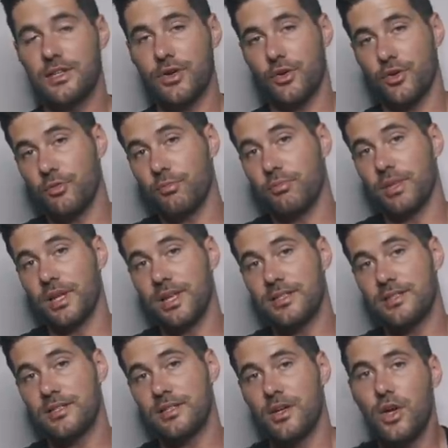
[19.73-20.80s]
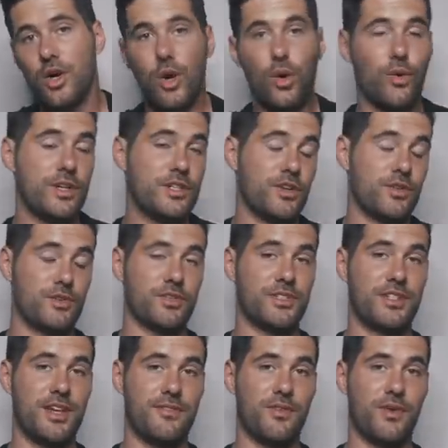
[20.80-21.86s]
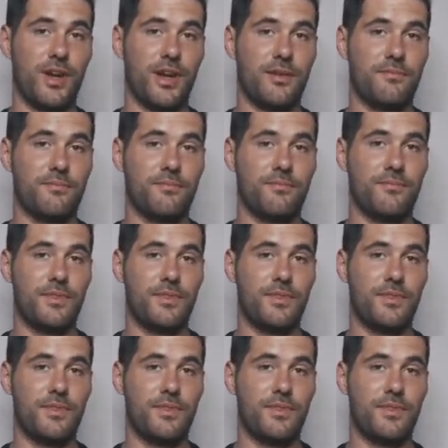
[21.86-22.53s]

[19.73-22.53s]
eternal bliss or eternal suffering.